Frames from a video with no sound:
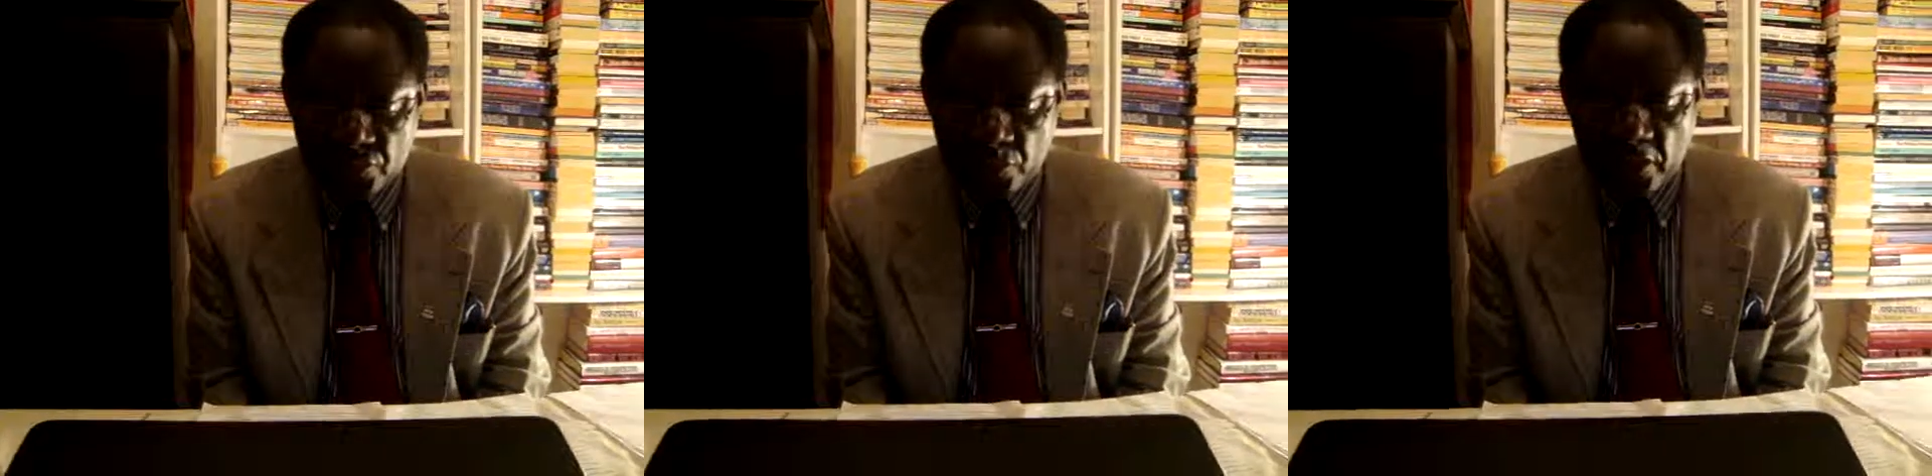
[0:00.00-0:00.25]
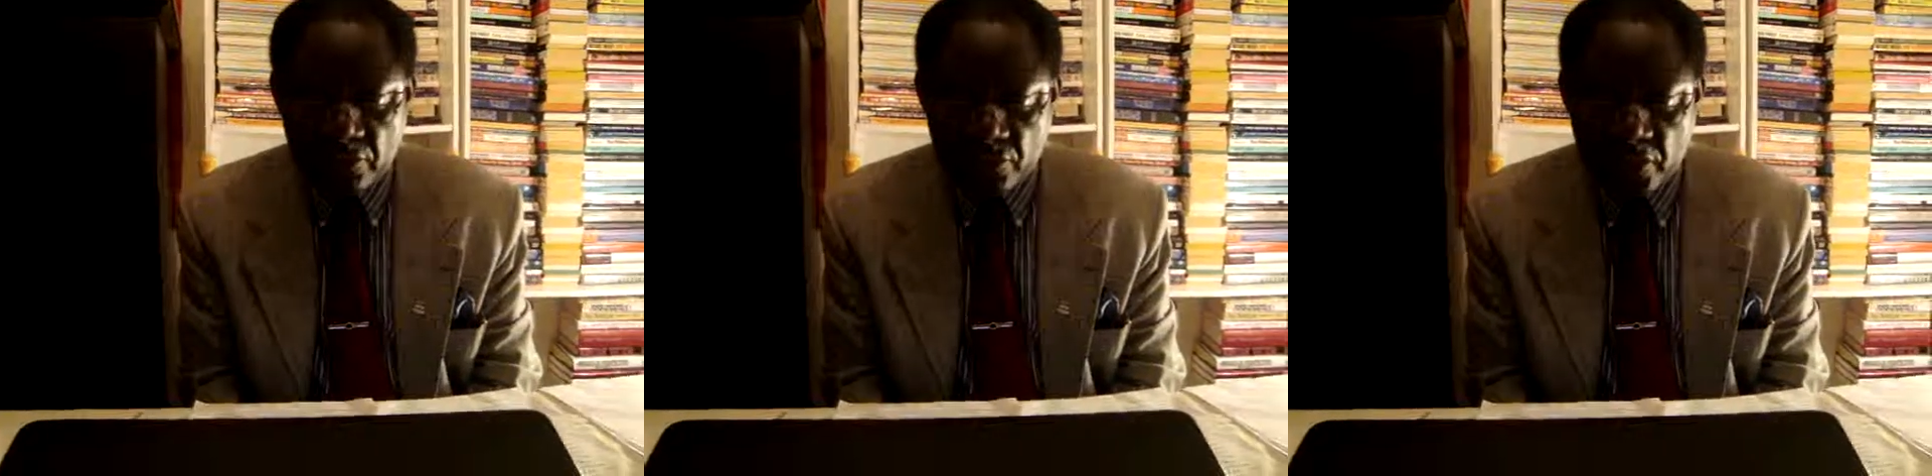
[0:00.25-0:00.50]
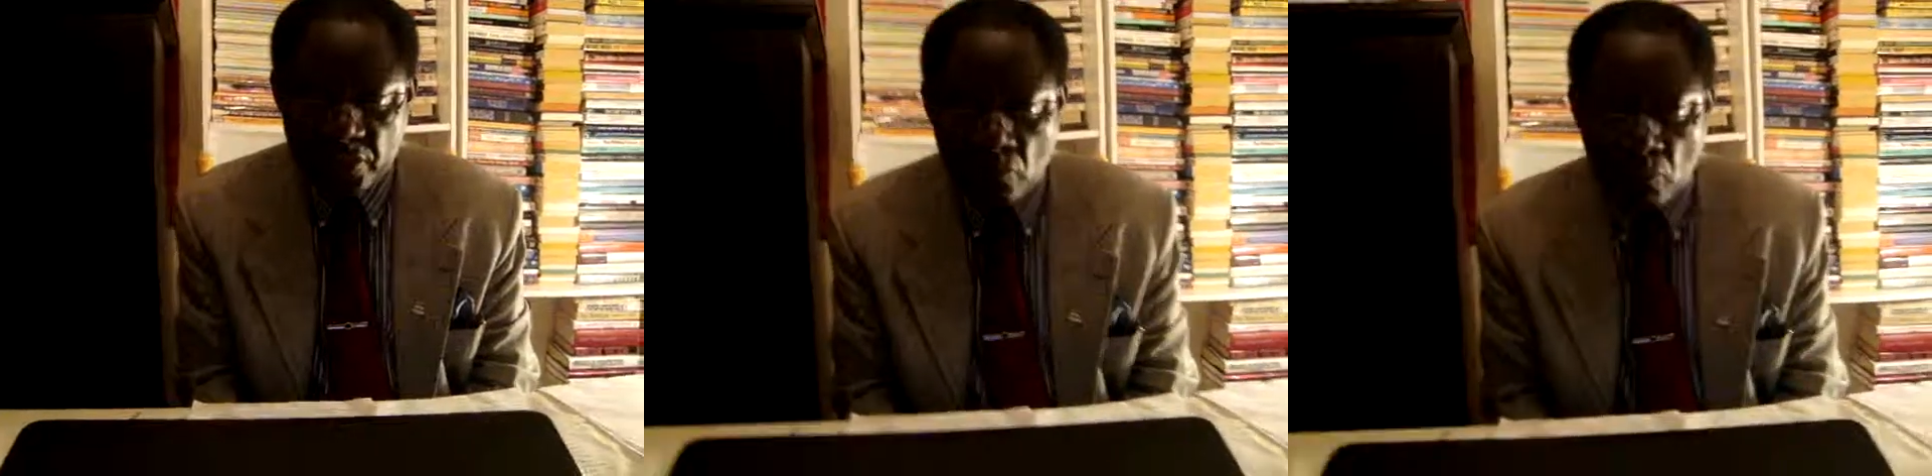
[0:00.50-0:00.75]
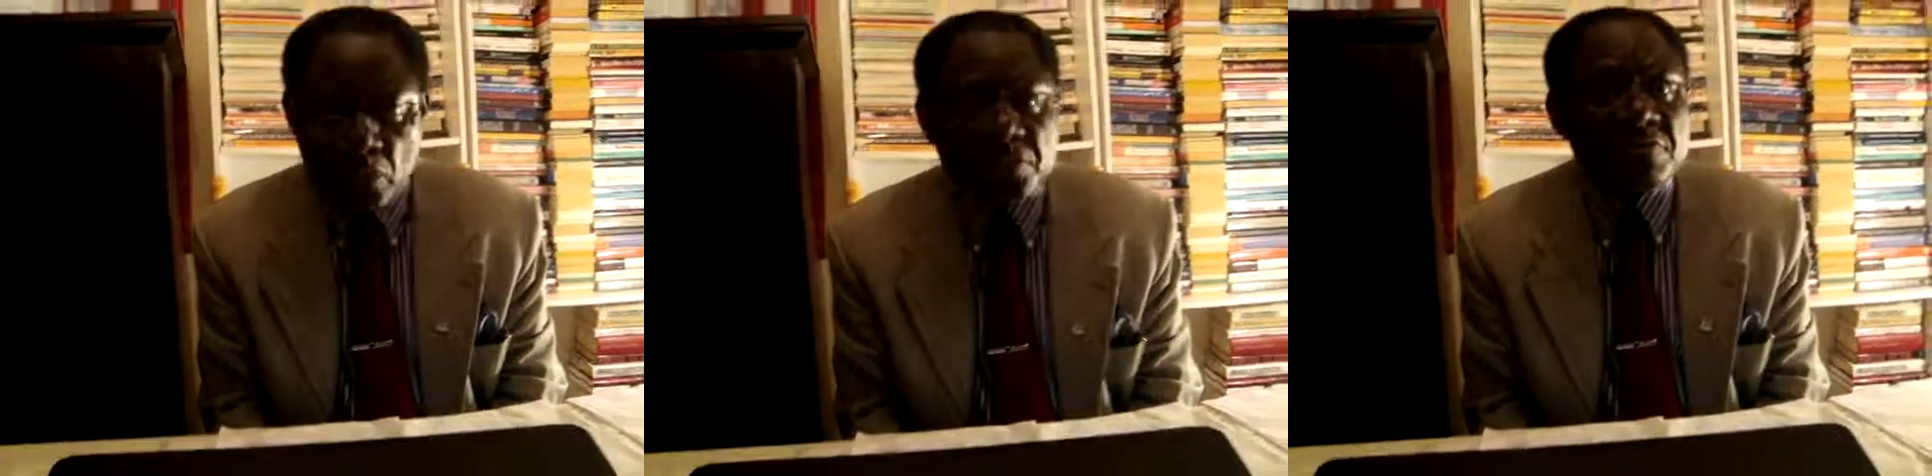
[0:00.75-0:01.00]
to enrich
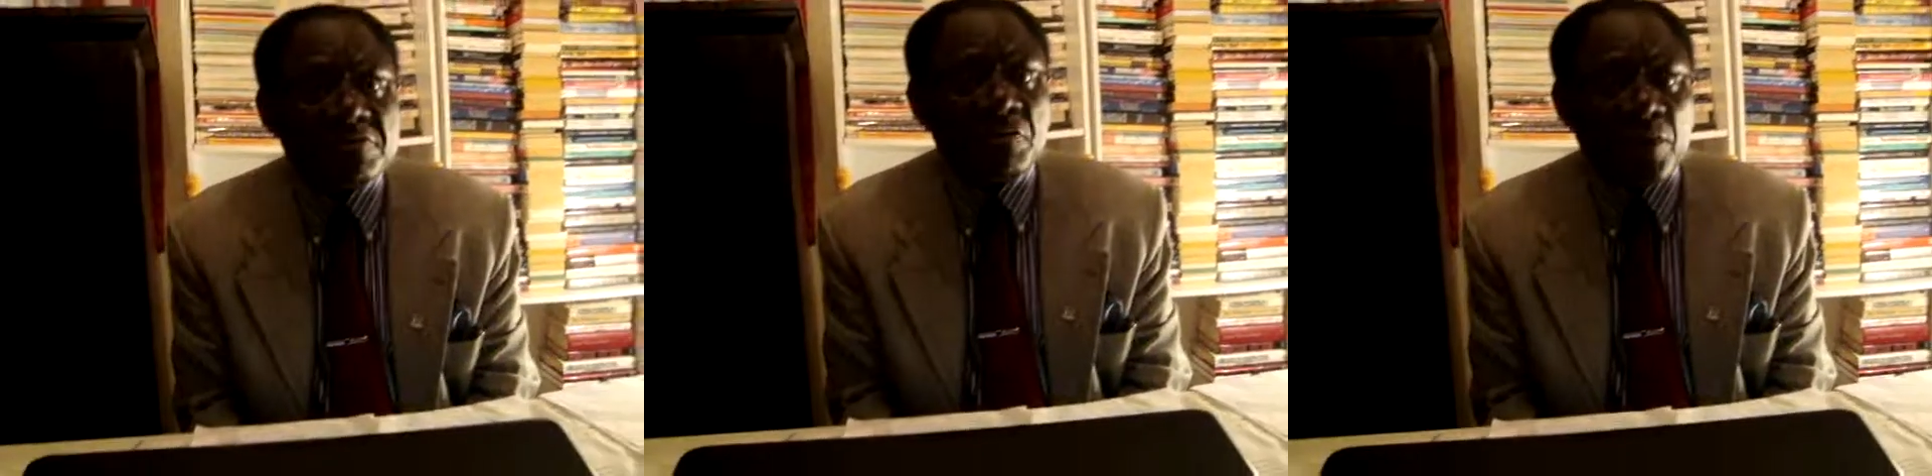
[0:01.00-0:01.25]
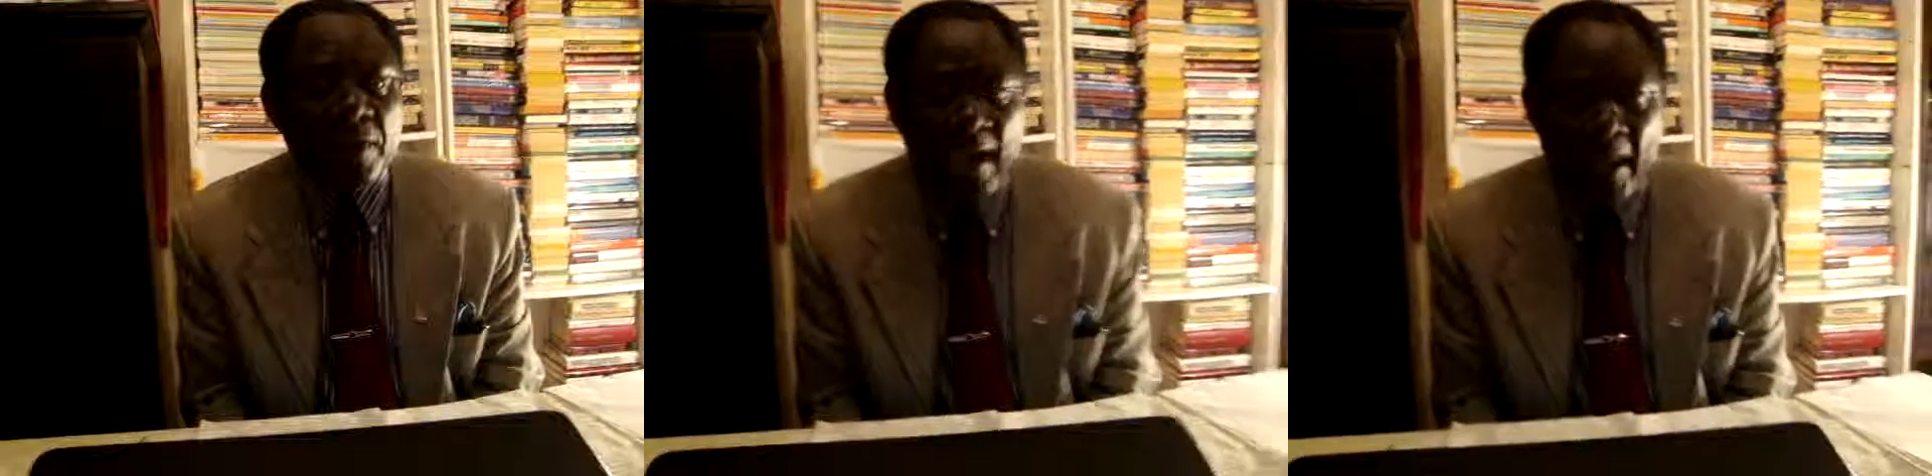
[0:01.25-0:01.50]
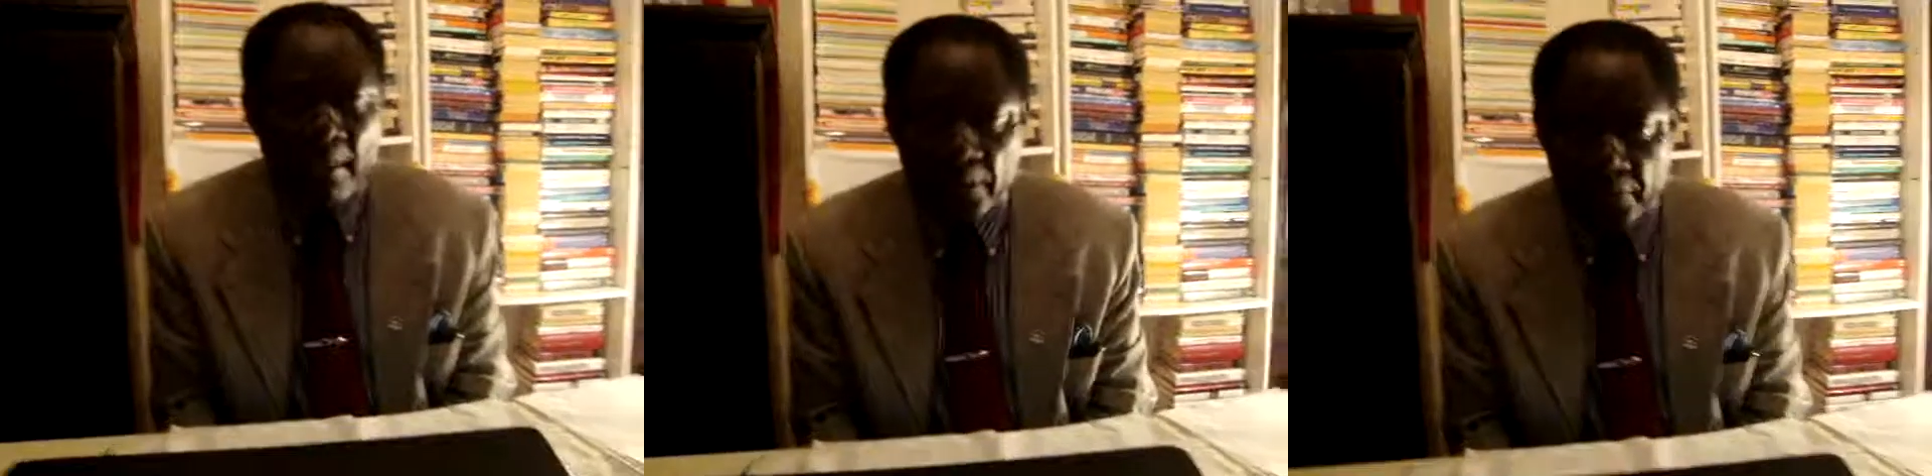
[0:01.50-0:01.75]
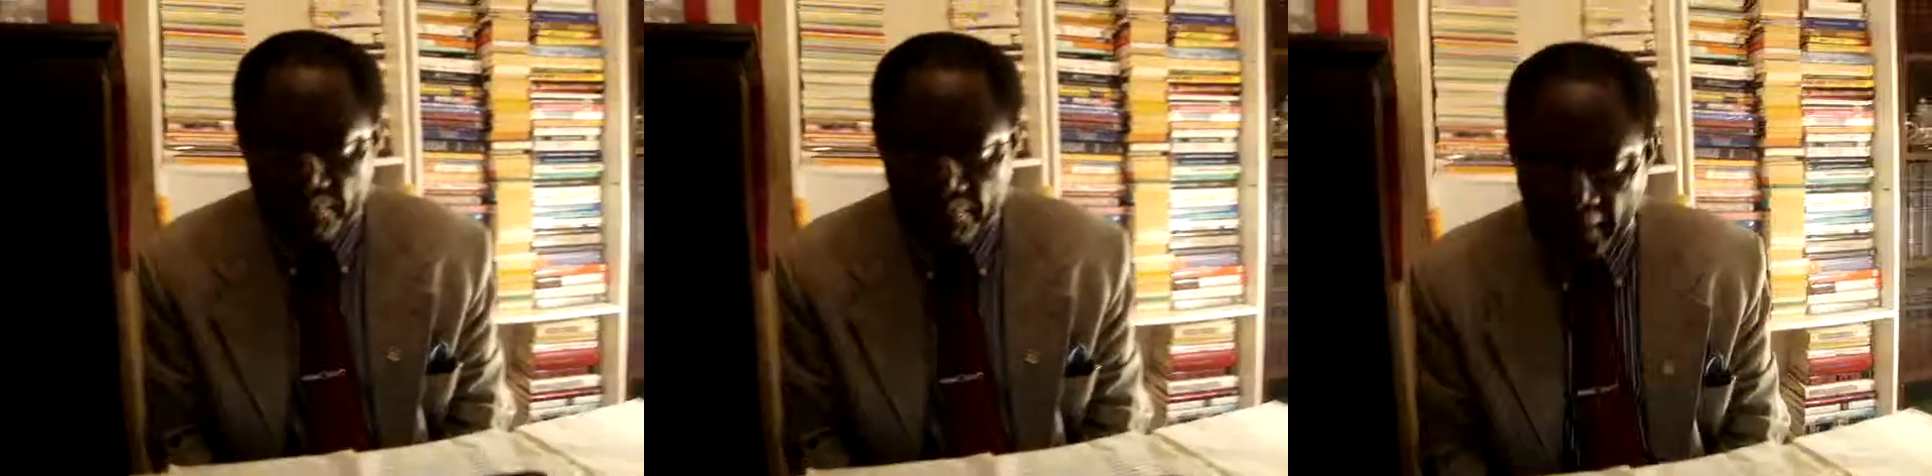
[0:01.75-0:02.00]
one's
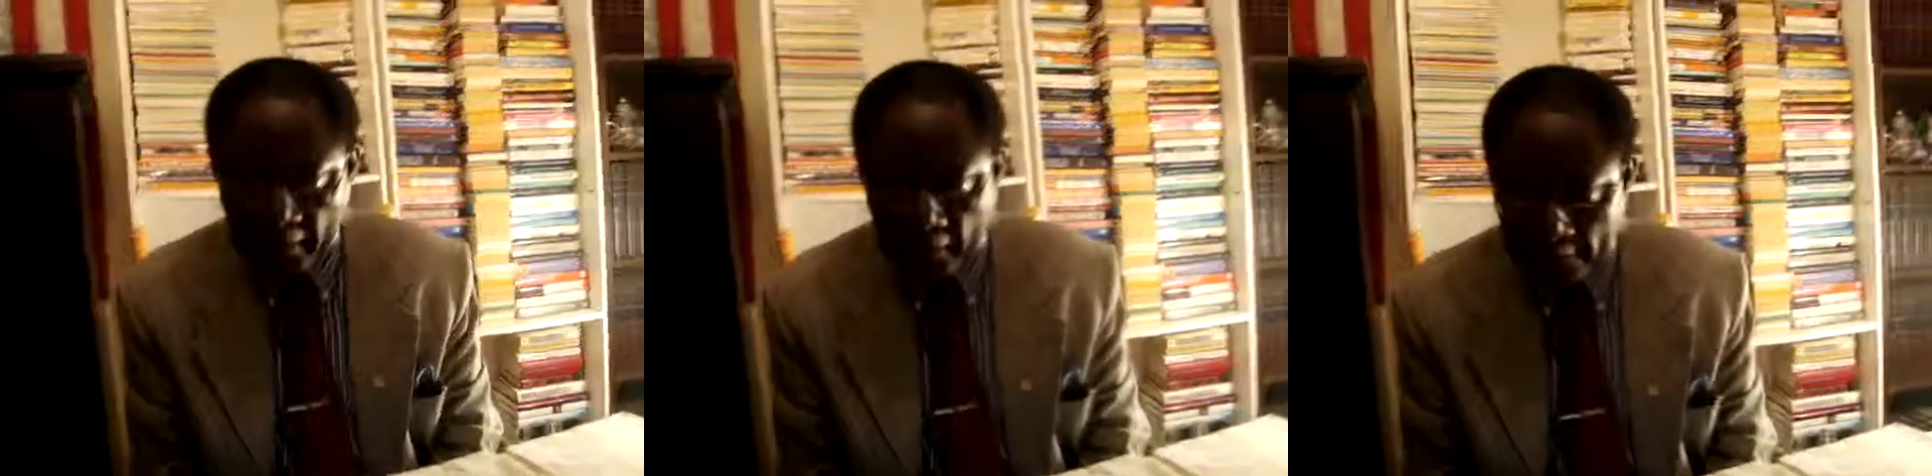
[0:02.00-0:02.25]
vocabulary bank.